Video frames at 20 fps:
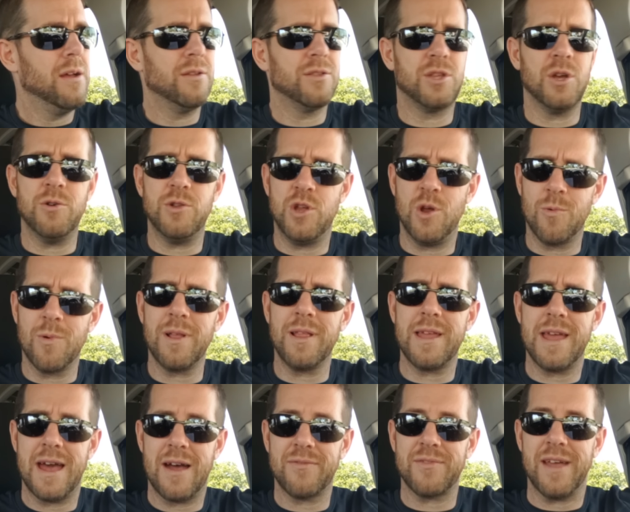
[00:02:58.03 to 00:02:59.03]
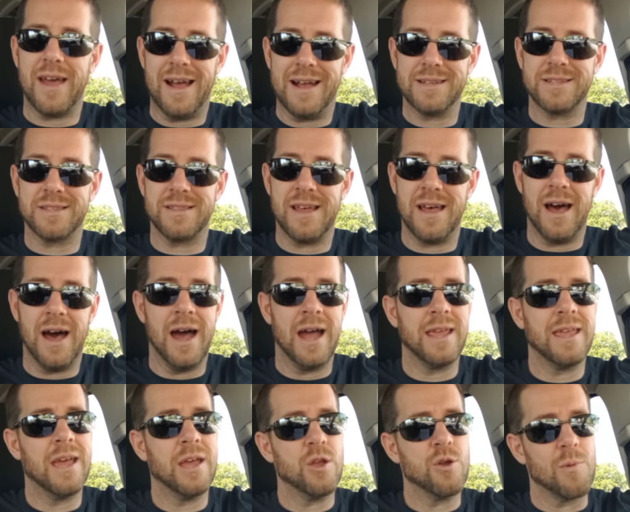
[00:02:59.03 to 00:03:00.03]
Dude, you really have to ask that. I
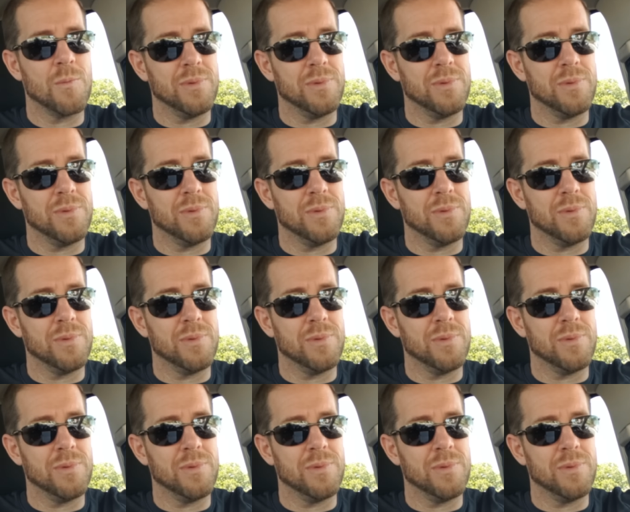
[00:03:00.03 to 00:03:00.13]
get you're